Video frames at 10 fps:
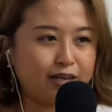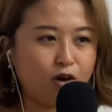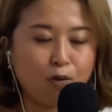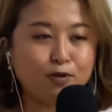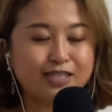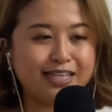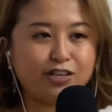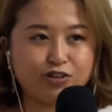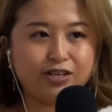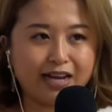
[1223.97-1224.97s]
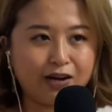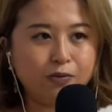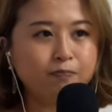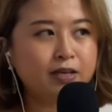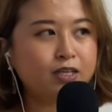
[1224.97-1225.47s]
almost a year now.
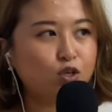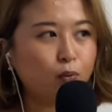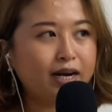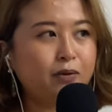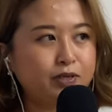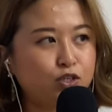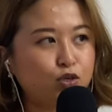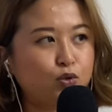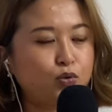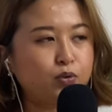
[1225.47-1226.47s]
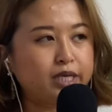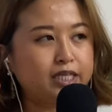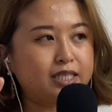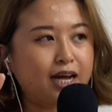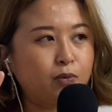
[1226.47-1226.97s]
So what I would do
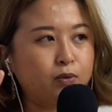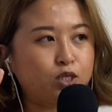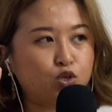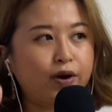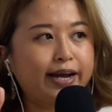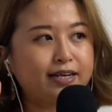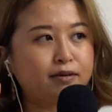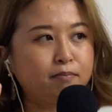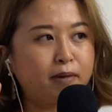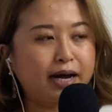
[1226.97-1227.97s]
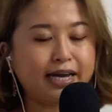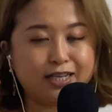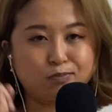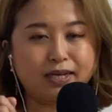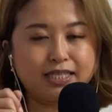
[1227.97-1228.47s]
is I would track my
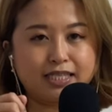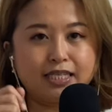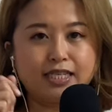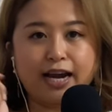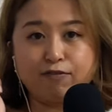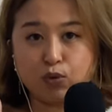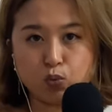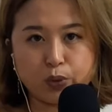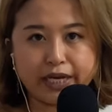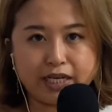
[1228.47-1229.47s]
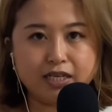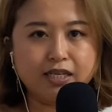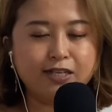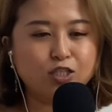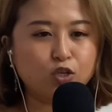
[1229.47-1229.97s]
expenses every week.
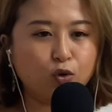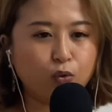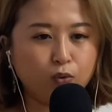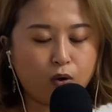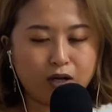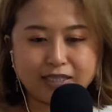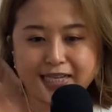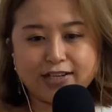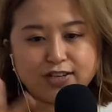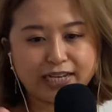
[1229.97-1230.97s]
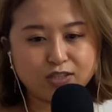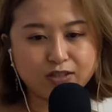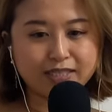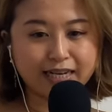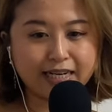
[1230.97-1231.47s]
So on Saturdays or
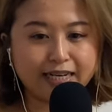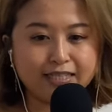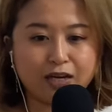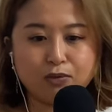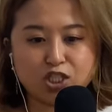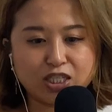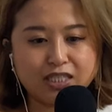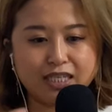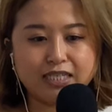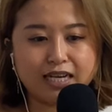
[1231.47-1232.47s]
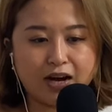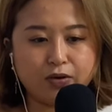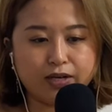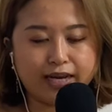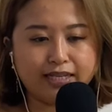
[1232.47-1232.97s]
Sundays, I would just sit
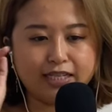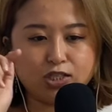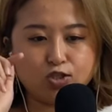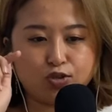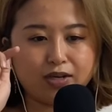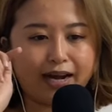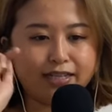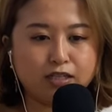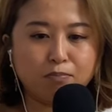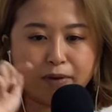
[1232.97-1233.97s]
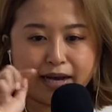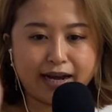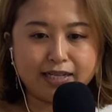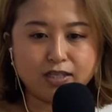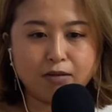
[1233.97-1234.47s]
down and insert item by
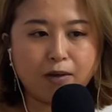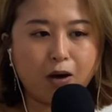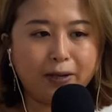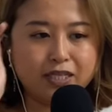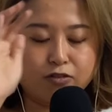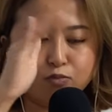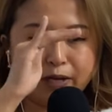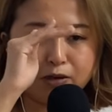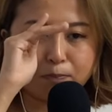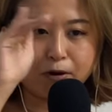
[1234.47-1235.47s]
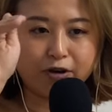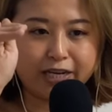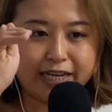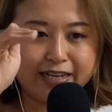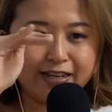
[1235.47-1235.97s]
item how much I spent on
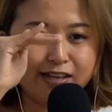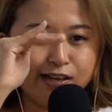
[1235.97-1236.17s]
parking,